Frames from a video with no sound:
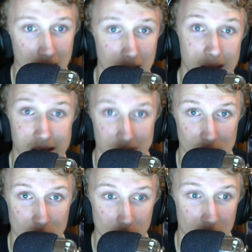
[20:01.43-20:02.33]
It's
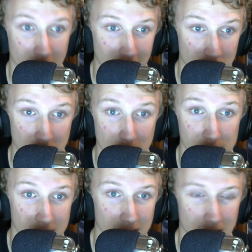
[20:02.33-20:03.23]
not working.
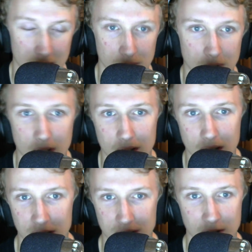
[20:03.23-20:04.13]
Chelsea, you know,
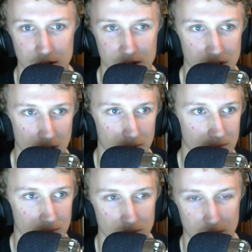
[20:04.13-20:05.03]
as much as you know
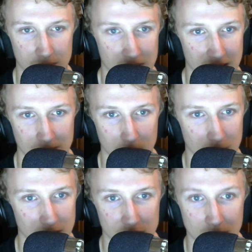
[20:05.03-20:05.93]
we've said it for
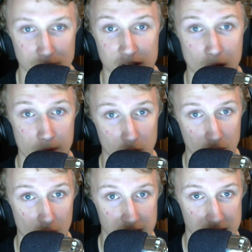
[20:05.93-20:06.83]
weeks, Chelsea are in
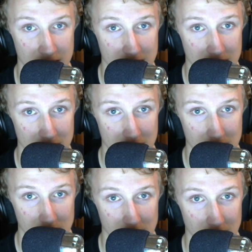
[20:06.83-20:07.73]
crisis.
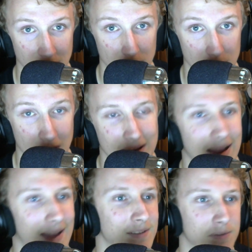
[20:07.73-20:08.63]
You know,
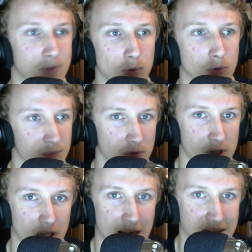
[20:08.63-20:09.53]
and of course
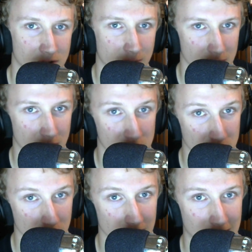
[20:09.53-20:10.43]
Mourinho hasn't got much
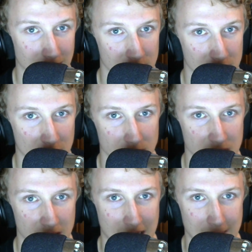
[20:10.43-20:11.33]
longer left as Chelsea
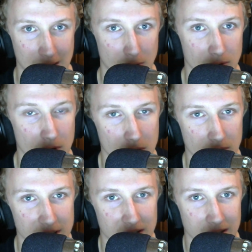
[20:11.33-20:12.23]
came out
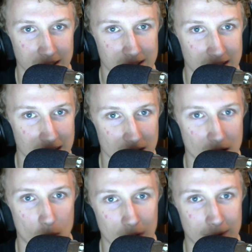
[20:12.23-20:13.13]
recently and said,
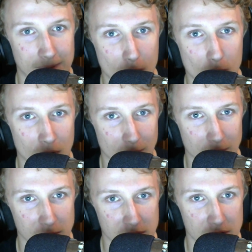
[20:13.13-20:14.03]
We have full
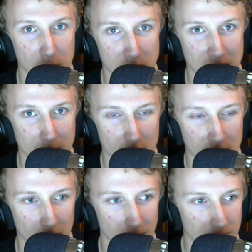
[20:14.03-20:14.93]
confidence in Jose
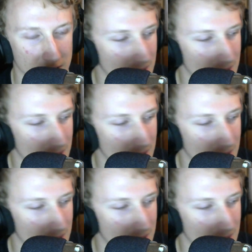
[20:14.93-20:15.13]
Mourinho. That's it.